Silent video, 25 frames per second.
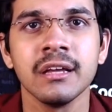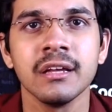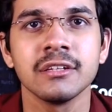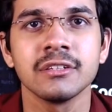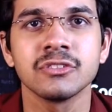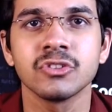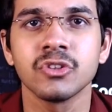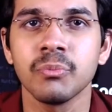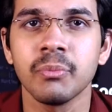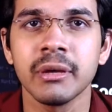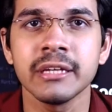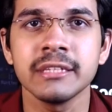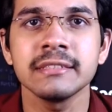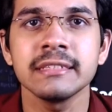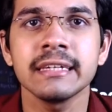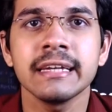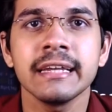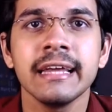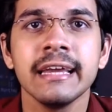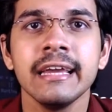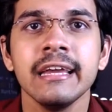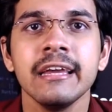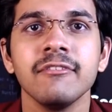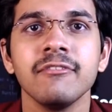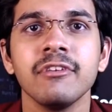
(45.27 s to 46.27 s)
So
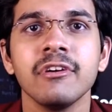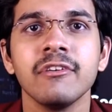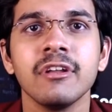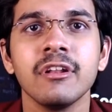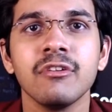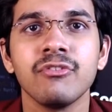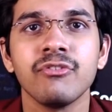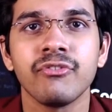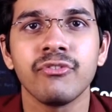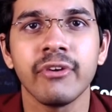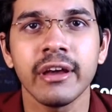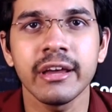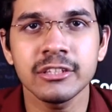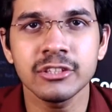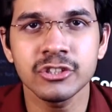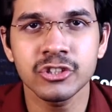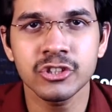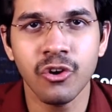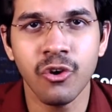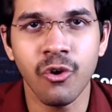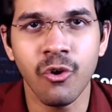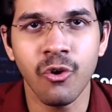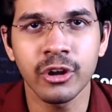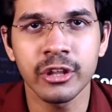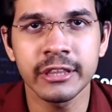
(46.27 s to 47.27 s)
basically we will
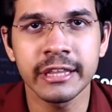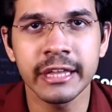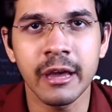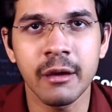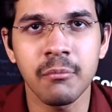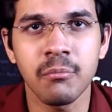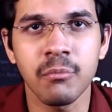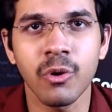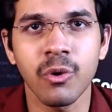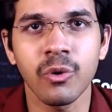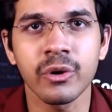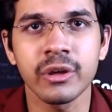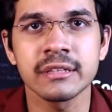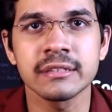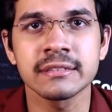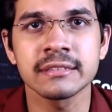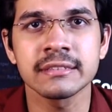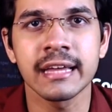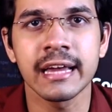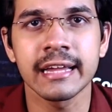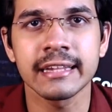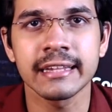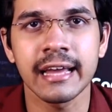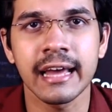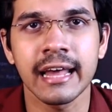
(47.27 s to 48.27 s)
fetch all the employees
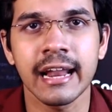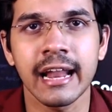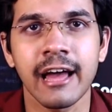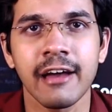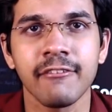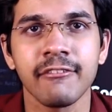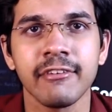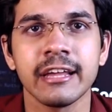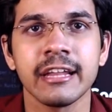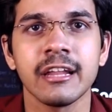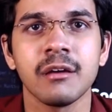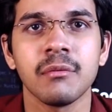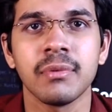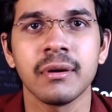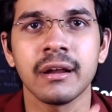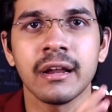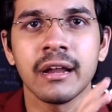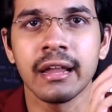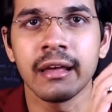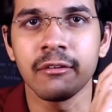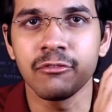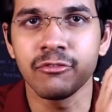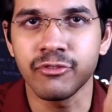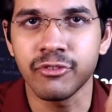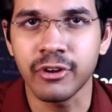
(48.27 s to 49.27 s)
that are
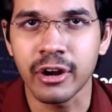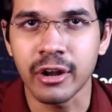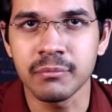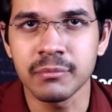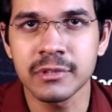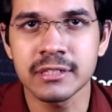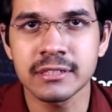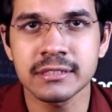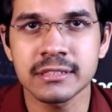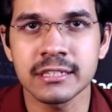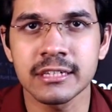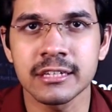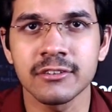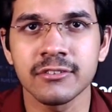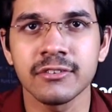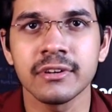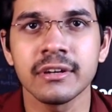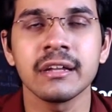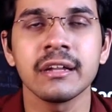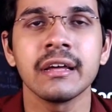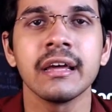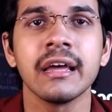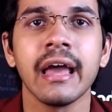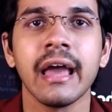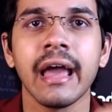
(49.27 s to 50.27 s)
available from the
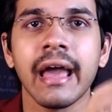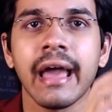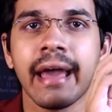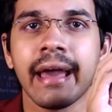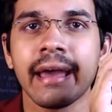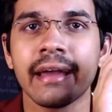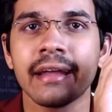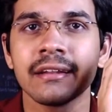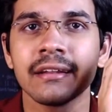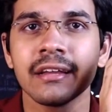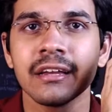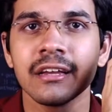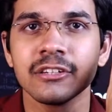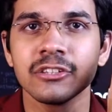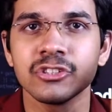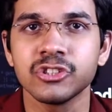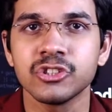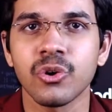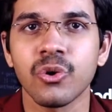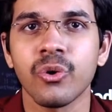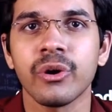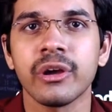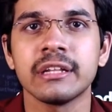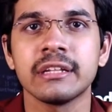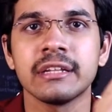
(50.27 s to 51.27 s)
server and
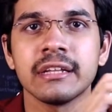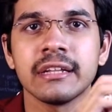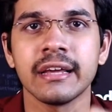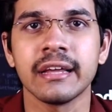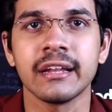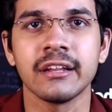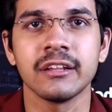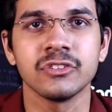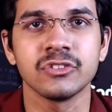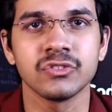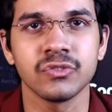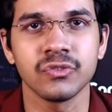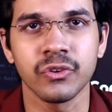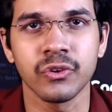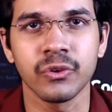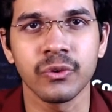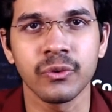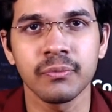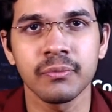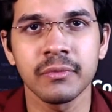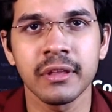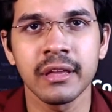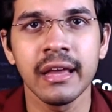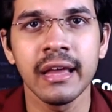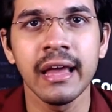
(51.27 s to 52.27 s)
show it in a list
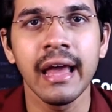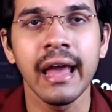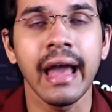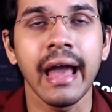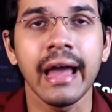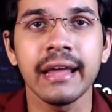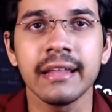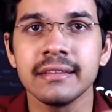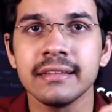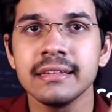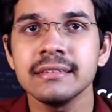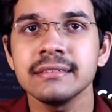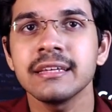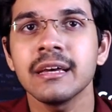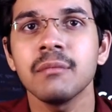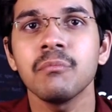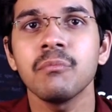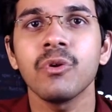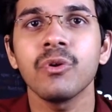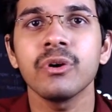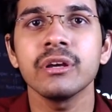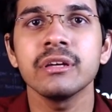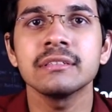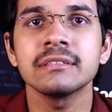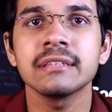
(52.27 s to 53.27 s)
view. And these
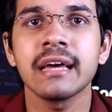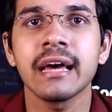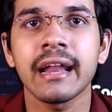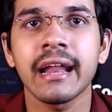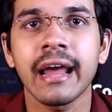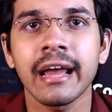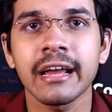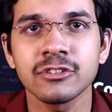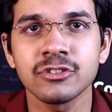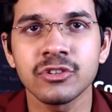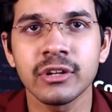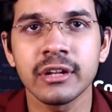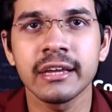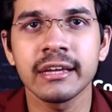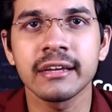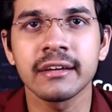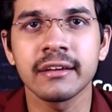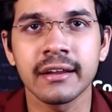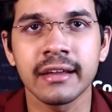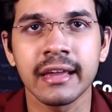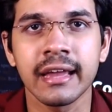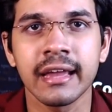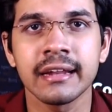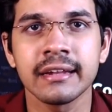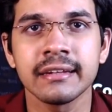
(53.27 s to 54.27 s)
employees are actually
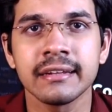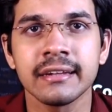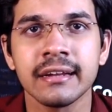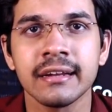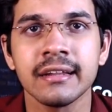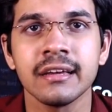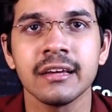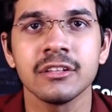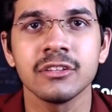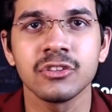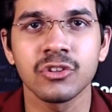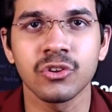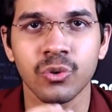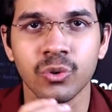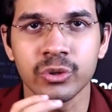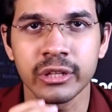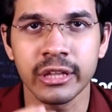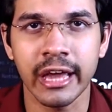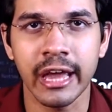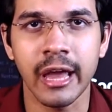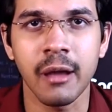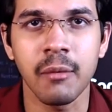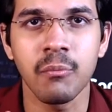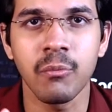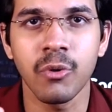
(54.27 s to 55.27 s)
created through
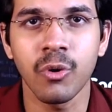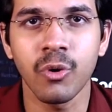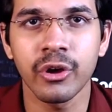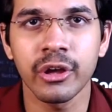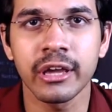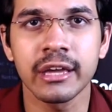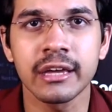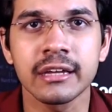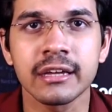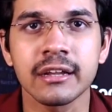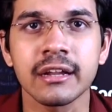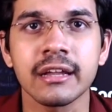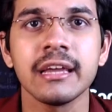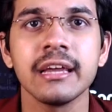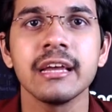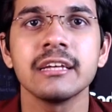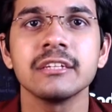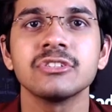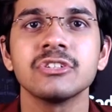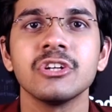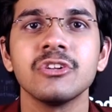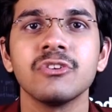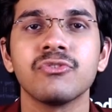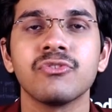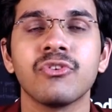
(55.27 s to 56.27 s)
the employee
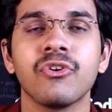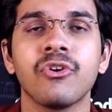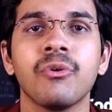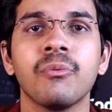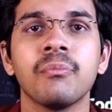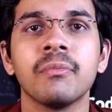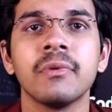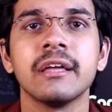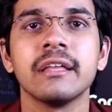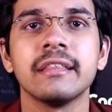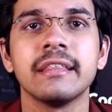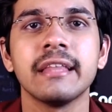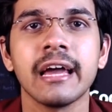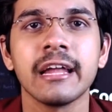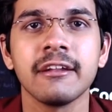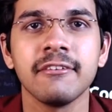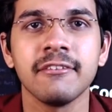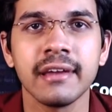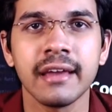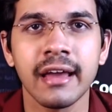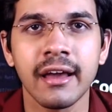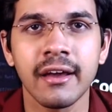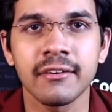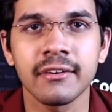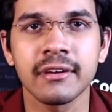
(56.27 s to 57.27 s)
creation form that
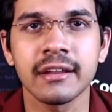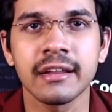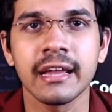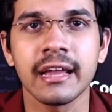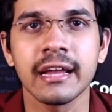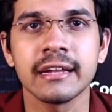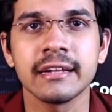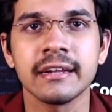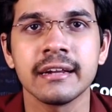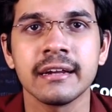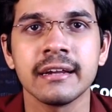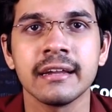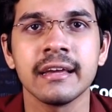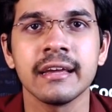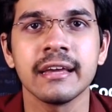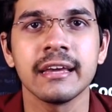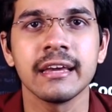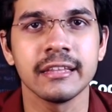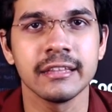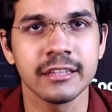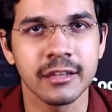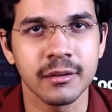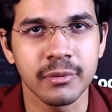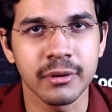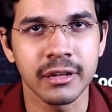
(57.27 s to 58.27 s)
we have created
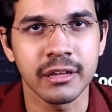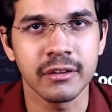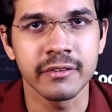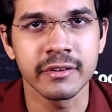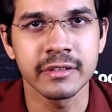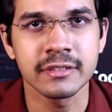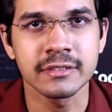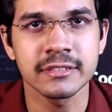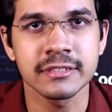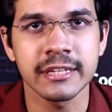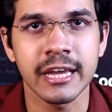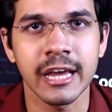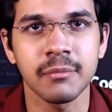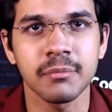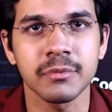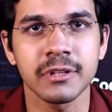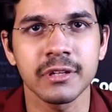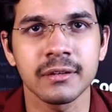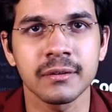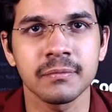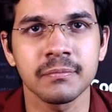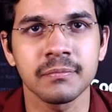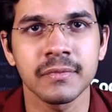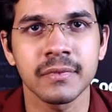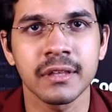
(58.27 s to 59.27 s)
in the previous
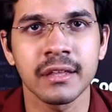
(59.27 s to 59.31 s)
chapter.